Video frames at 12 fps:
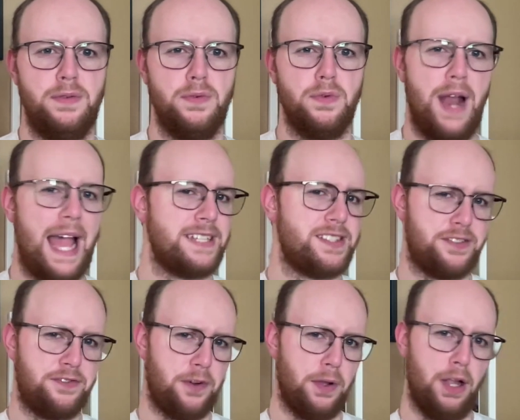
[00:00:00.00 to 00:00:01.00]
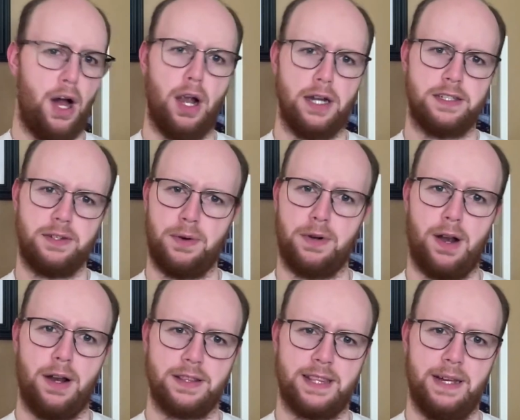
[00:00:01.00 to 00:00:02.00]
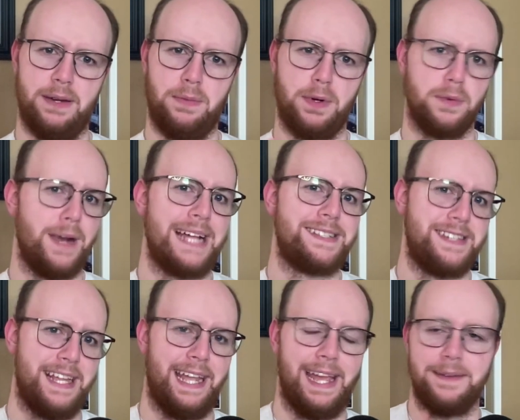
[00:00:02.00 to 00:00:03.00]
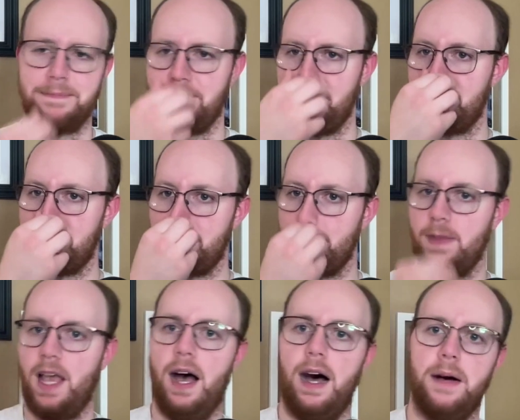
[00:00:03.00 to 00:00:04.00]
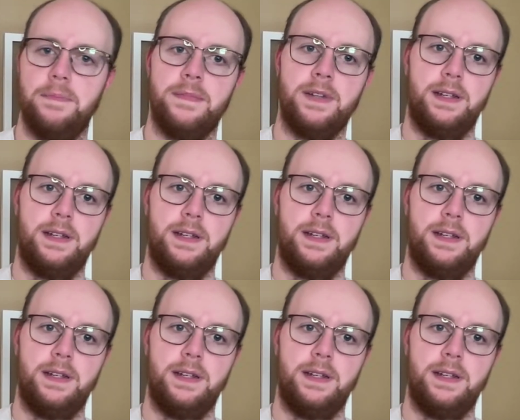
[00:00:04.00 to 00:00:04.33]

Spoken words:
restful art, or art that we're resting in. And